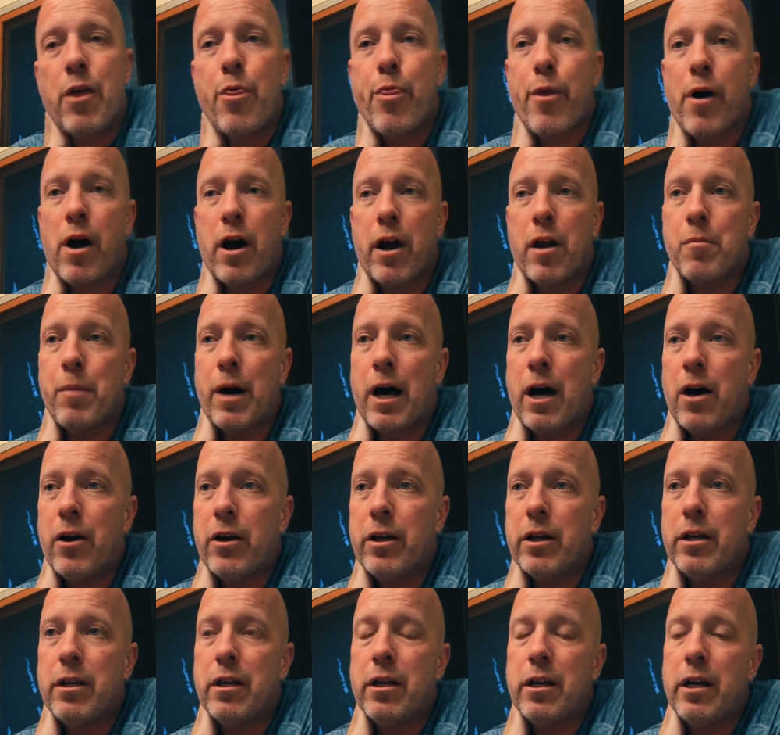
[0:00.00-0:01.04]
And I thought
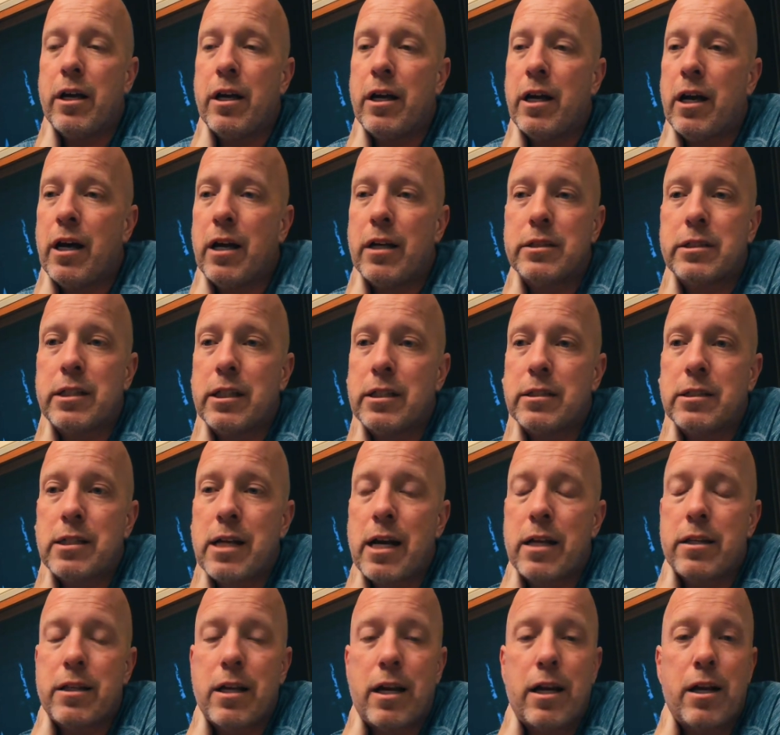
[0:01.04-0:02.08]
about it, and
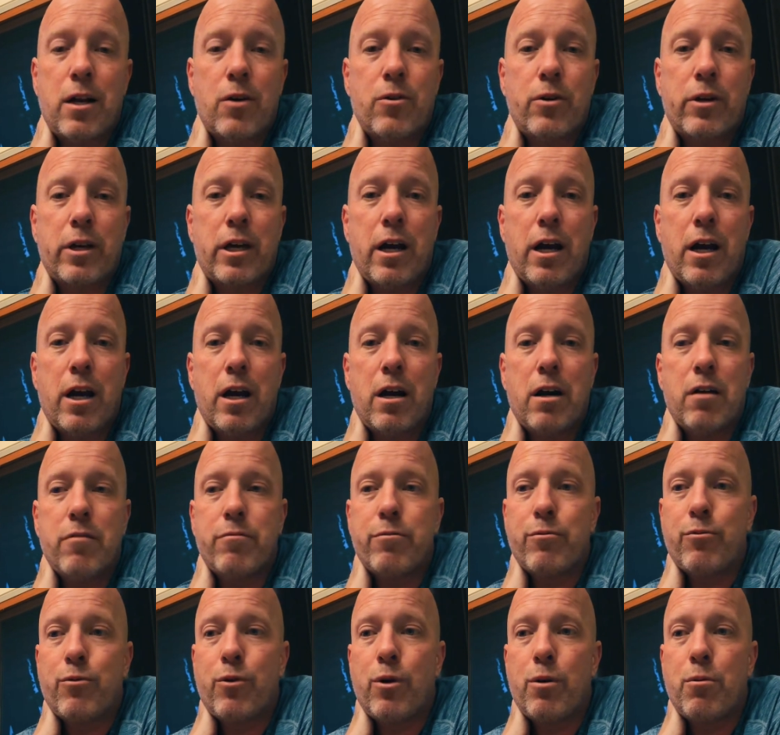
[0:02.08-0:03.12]
honestly, it's not that I don't
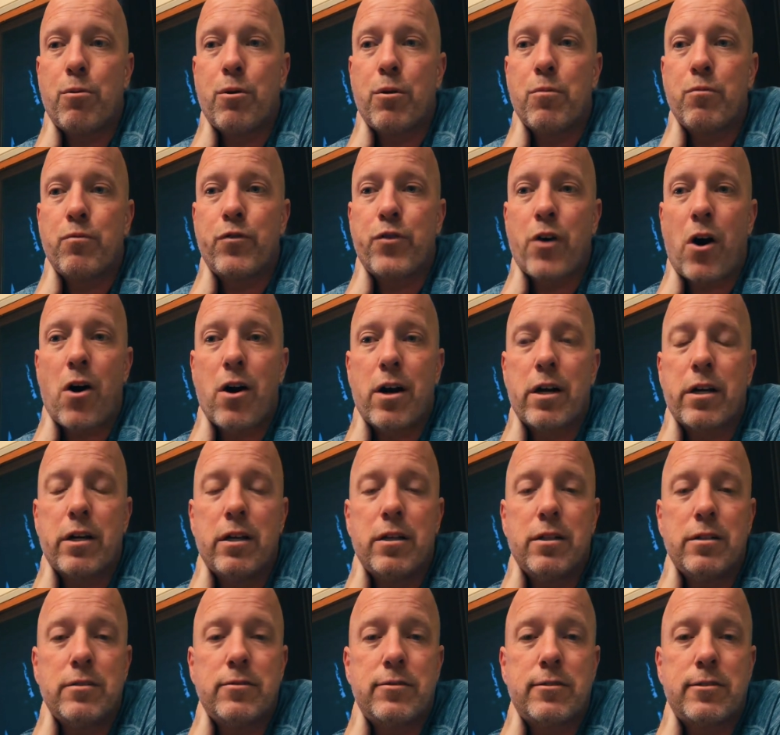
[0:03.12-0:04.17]
care. If we were
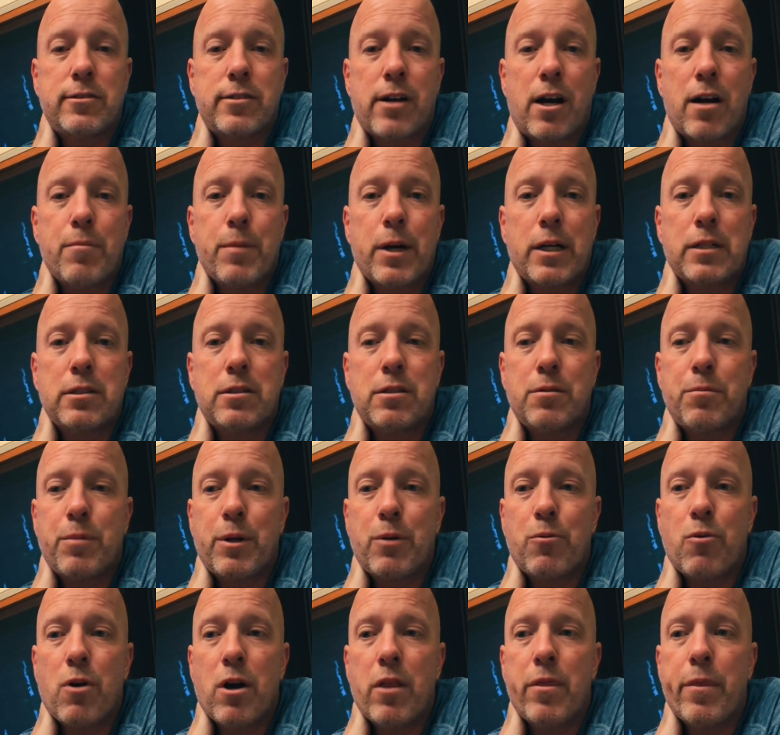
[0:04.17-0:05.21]
talking at Starbucks,
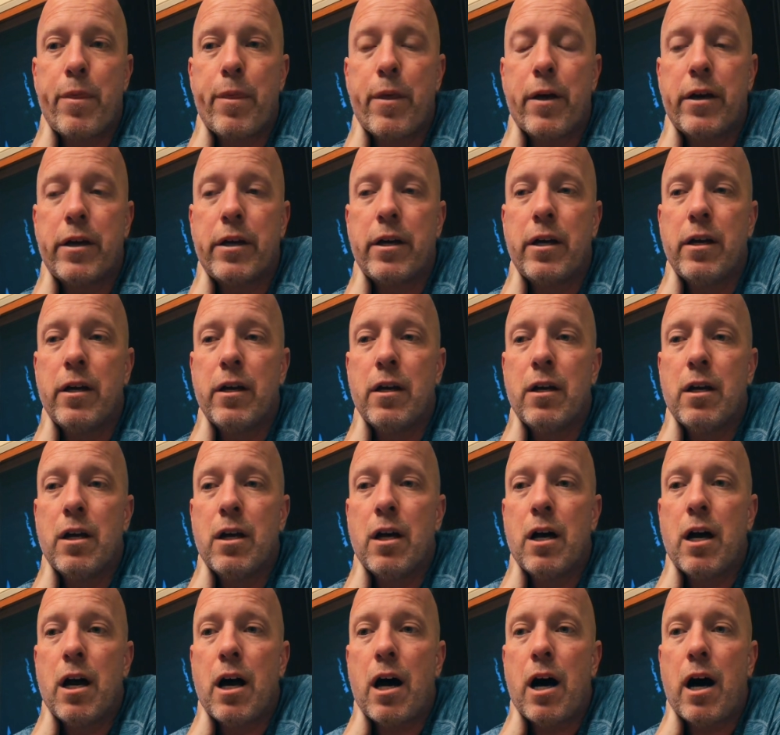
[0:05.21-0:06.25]
it'd be one thing.
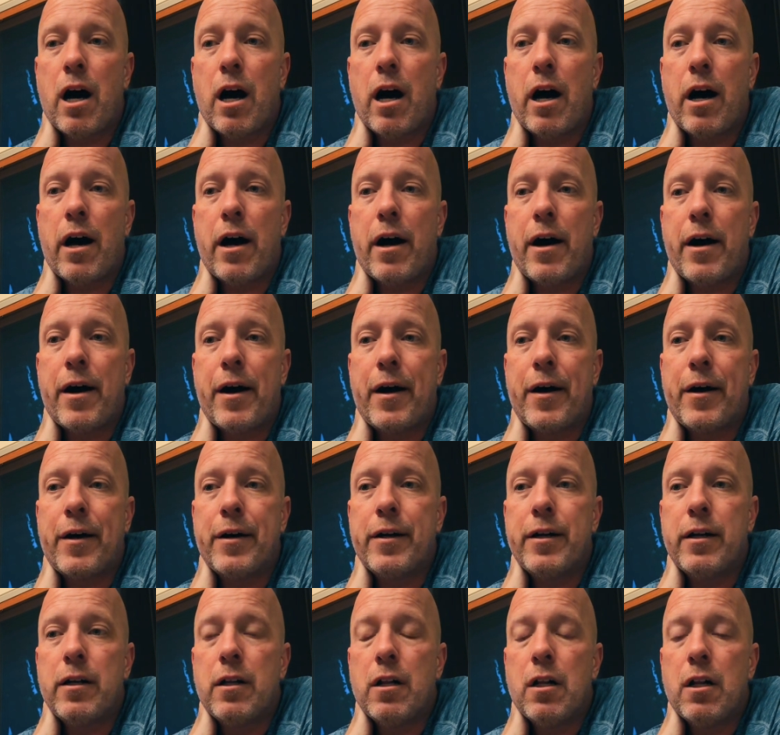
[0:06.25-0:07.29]

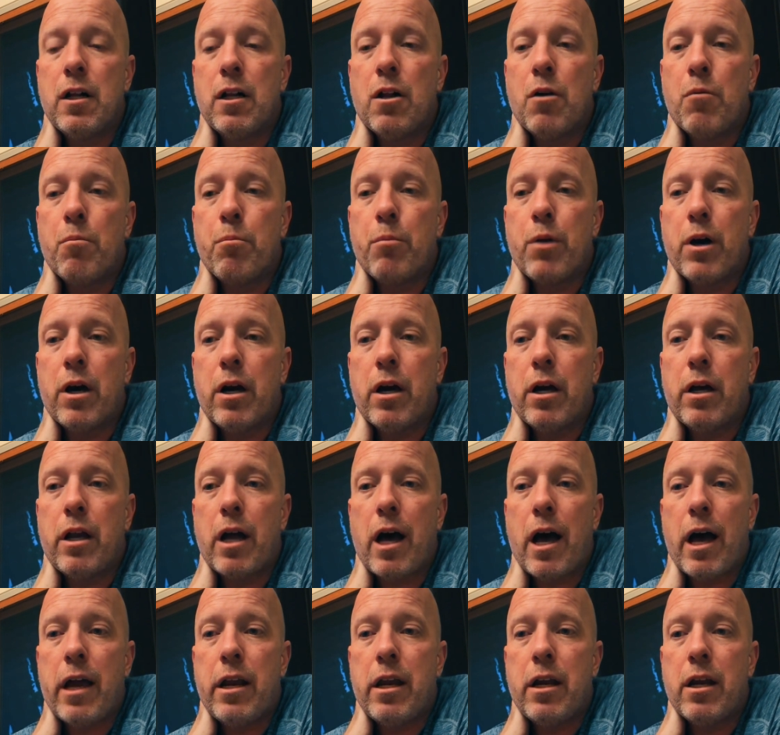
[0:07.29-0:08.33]
Uh,
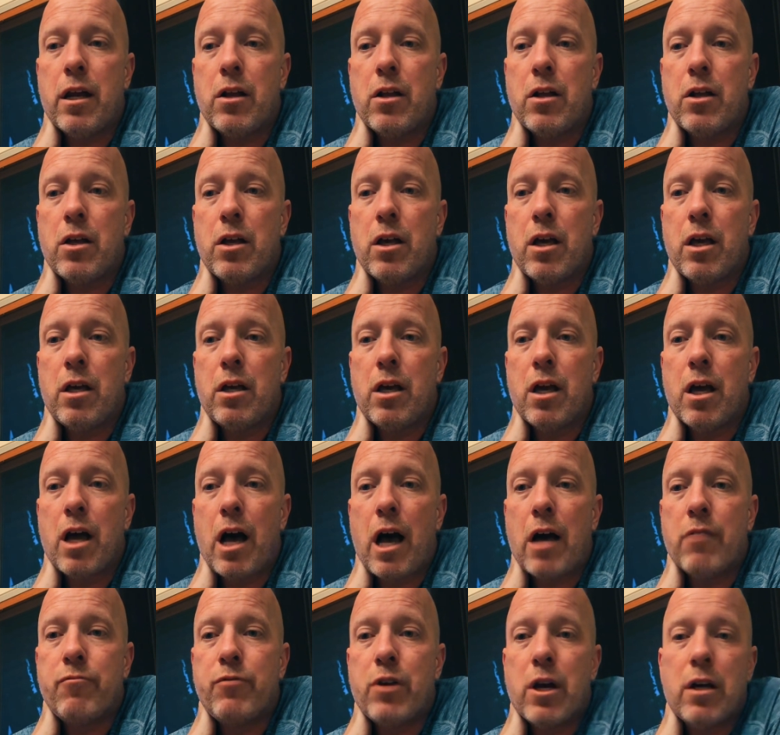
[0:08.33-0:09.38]
but I did,
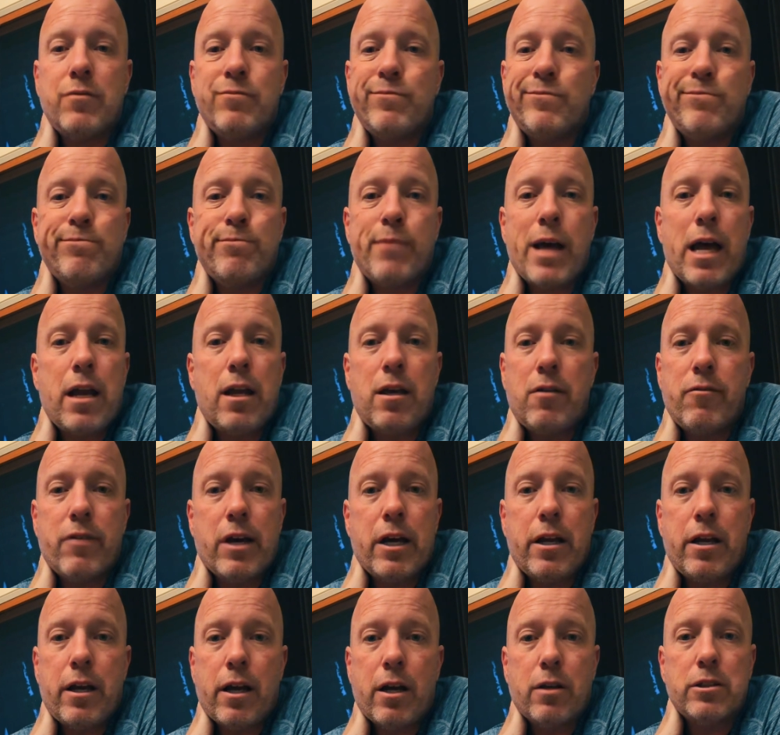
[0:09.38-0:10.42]
I've done
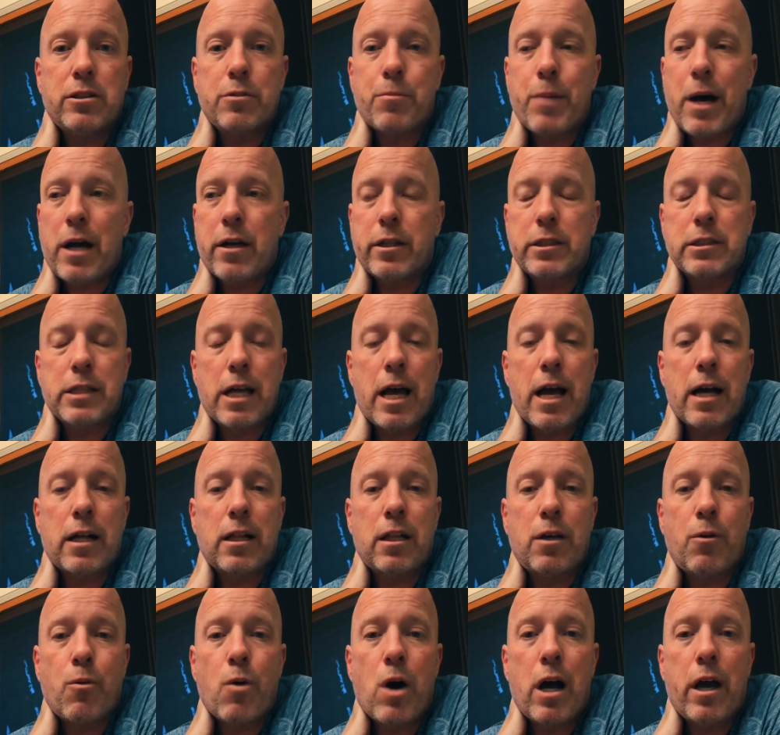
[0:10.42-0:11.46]
many videos about
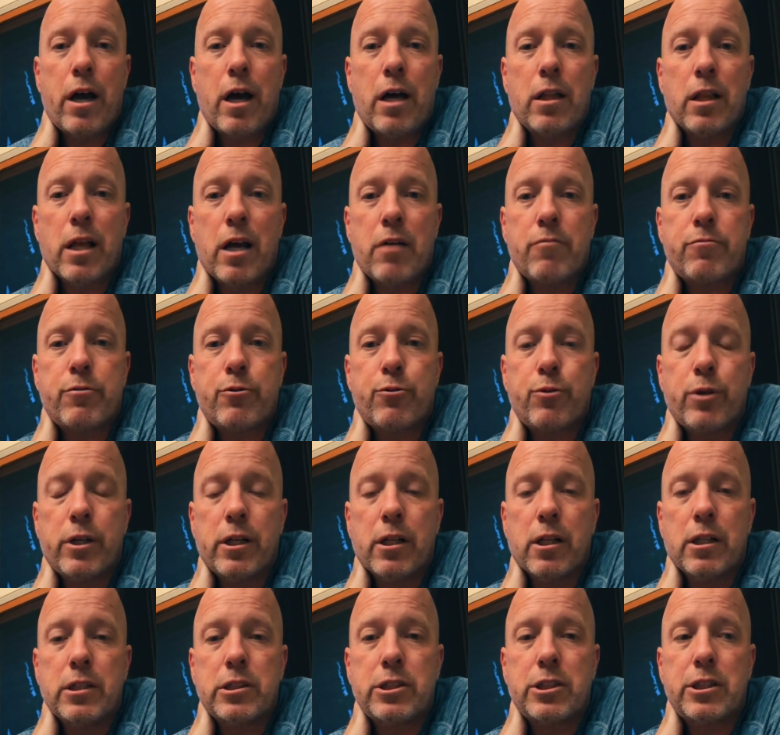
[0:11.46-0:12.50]
exactly why I
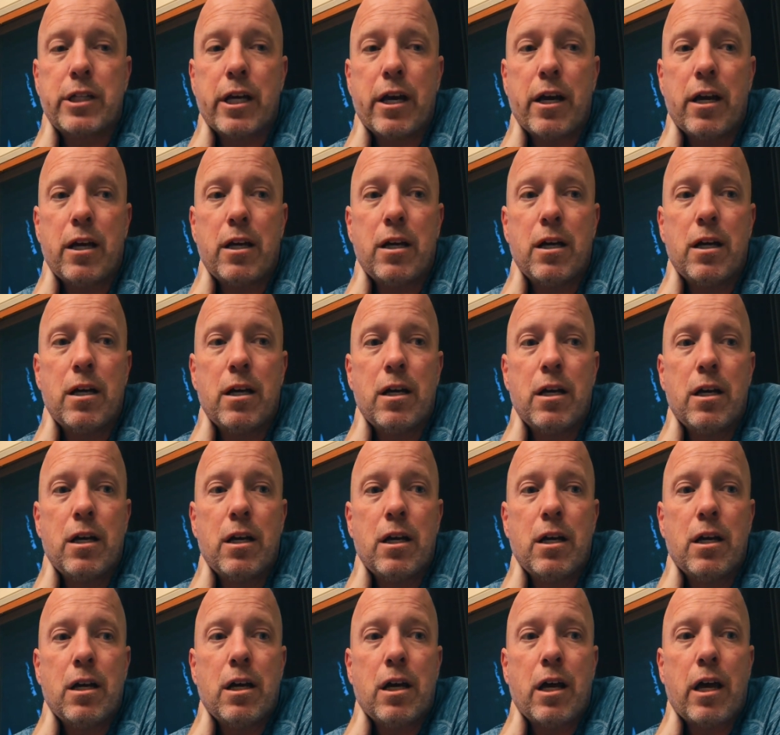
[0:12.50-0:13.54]
left real estate.
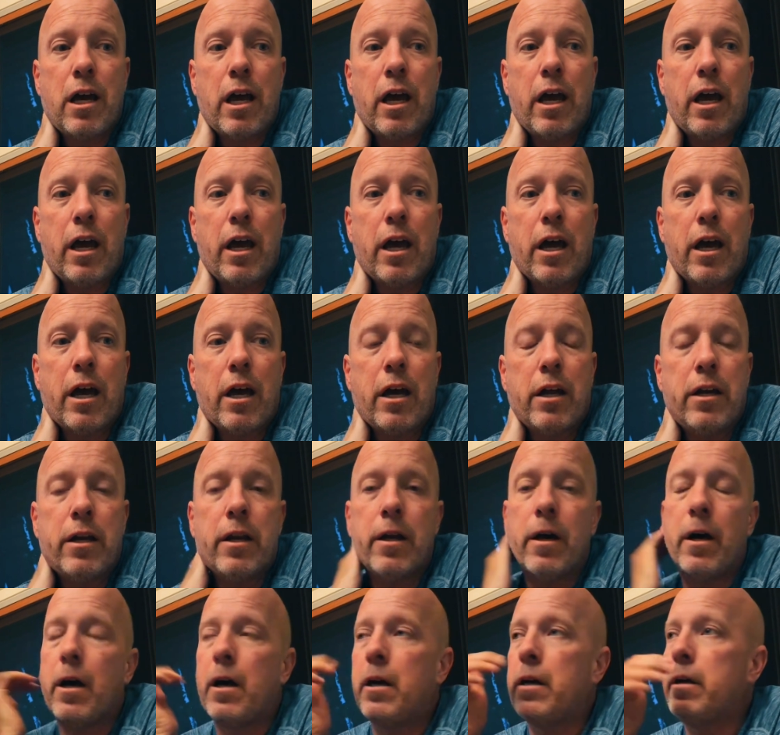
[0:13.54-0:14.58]

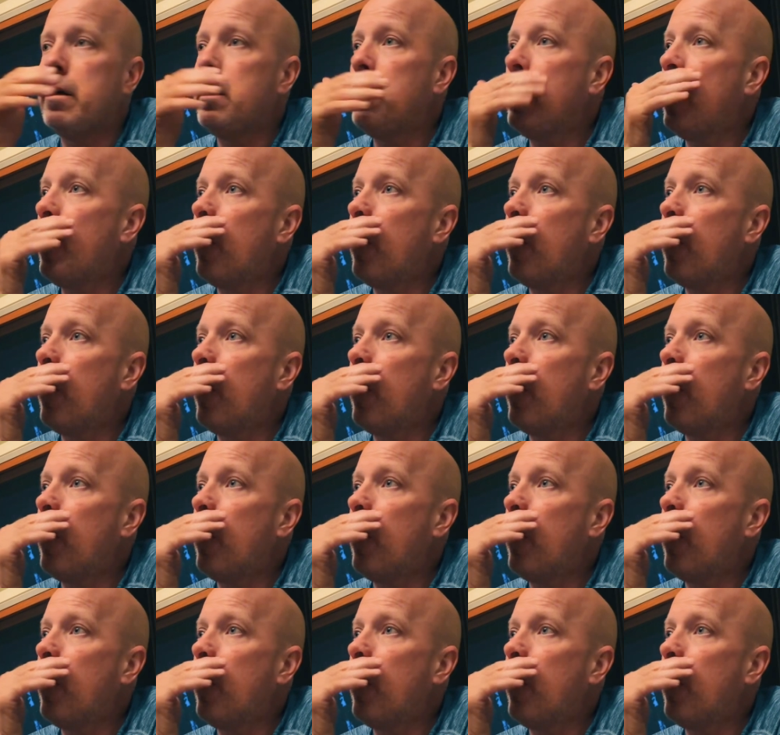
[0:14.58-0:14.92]
And,